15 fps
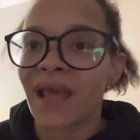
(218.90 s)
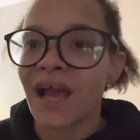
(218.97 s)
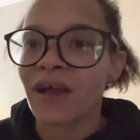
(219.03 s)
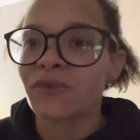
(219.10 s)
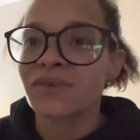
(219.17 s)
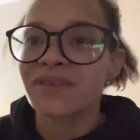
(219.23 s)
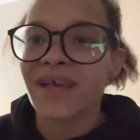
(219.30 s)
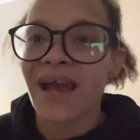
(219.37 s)

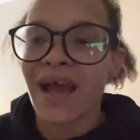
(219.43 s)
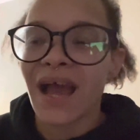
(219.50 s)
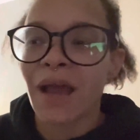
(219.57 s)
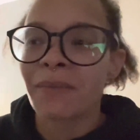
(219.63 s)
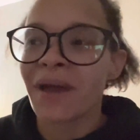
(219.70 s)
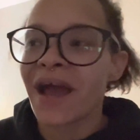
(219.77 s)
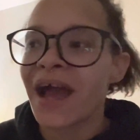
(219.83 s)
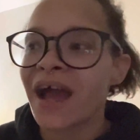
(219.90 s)
was
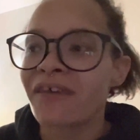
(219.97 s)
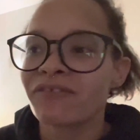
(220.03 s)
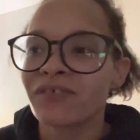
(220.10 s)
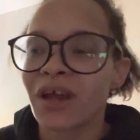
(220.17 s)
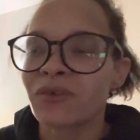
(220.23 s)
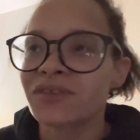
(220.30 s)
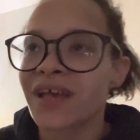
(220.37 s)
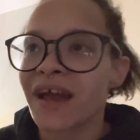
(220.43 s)
having
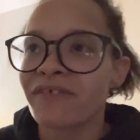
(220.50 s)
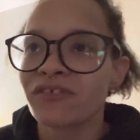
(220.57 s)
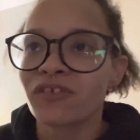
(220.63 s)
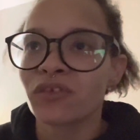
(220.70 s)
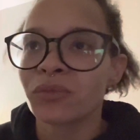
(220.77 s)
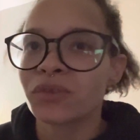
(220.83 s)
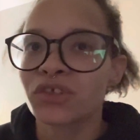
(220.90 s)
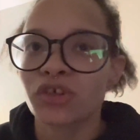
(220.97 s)
a
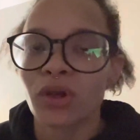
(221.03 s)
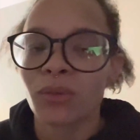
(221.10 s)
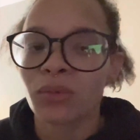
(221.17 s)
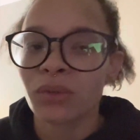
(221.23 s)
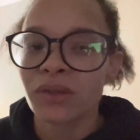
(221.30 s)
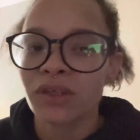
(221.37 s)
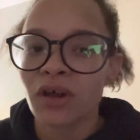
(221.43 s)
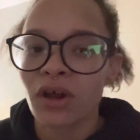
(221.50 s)
little bit of trouble
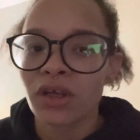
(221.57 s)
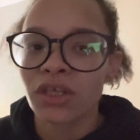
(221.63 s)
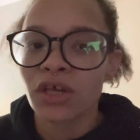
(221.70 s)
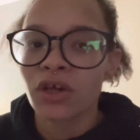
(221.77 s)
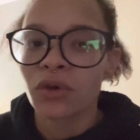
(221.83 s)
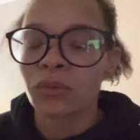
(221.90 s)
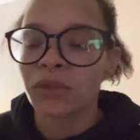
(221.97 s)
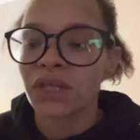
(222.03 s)
with the
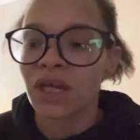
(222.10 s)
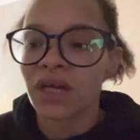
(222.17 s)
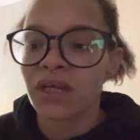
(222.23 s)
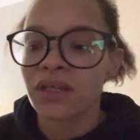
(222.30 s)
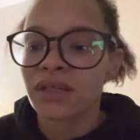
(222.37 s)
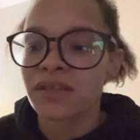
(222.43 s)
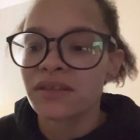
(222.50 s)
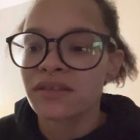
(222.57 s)
audio
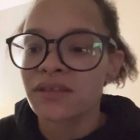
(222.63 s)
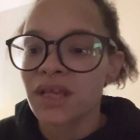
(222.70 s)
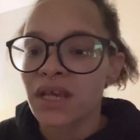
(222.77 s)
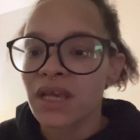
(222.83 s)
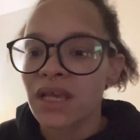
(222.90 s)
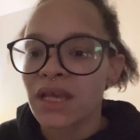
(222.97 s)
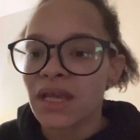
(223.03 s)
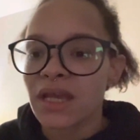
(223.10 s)
because
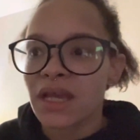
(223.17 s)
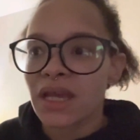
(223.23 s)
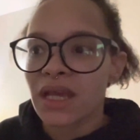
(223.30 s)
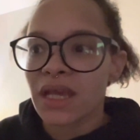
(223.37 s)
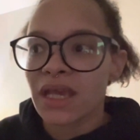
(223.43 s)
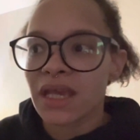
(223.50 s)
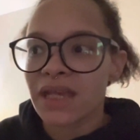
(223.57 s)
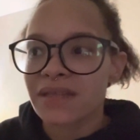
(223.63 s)

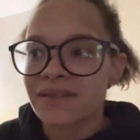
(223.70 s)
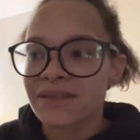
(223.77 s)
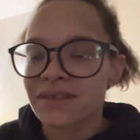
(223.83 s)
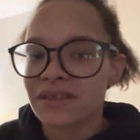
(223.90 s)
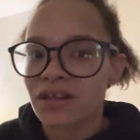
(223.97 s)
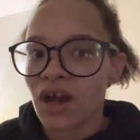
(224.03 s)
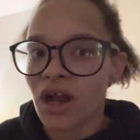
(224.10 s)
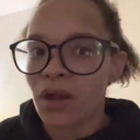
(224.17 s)
it's
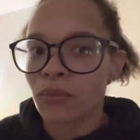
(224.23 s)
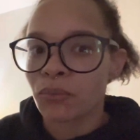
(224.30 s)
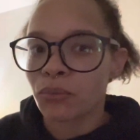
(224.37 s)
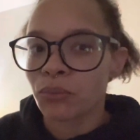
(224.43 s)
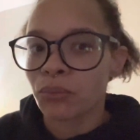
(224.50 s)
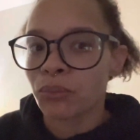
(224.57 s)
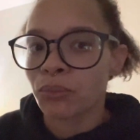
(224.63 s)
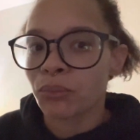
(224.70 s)
not,
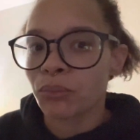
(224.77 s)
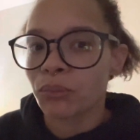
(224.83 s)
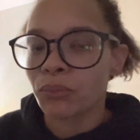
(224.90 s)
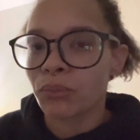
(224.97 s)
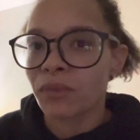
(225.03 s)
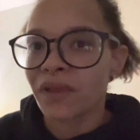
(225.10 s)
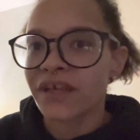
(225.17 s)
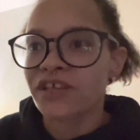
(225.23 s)

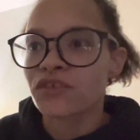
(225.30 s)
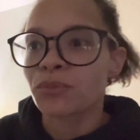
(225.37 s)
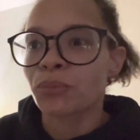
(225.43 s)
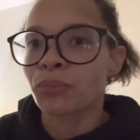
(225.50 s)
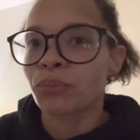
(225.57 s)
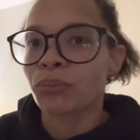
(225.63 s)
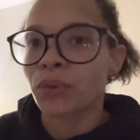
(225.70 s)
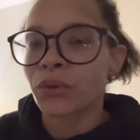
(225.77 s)
like, it's
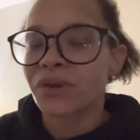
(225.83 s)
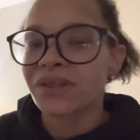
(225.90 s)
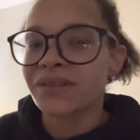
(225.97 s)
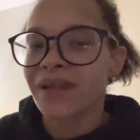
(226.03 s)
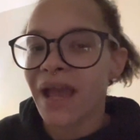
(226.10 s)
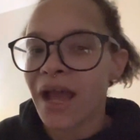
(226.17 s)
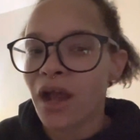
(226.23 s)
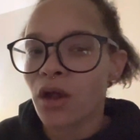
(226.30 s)
broken
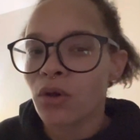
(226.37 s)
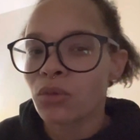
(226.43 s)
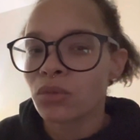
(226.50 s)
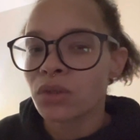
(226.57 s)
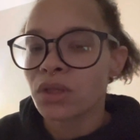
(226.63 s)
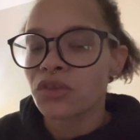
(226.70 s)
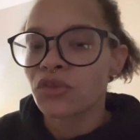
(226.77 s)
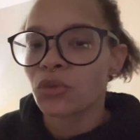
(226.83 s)

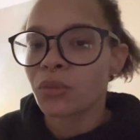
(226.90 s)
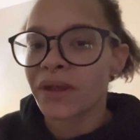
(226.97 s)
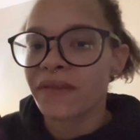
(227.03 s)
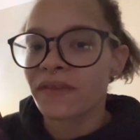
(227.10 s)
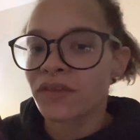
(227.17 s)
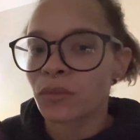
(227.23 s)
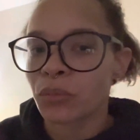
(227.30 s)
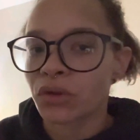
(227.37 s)
down the way
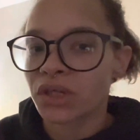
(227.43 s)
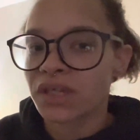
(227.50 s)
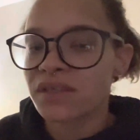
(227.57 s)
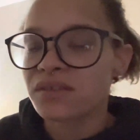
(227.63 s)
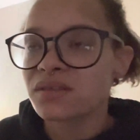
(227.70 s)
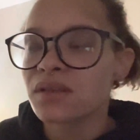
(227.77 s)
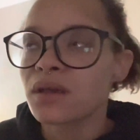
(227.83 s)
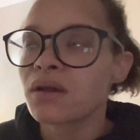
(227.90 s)
that the book
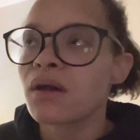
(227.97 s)
is,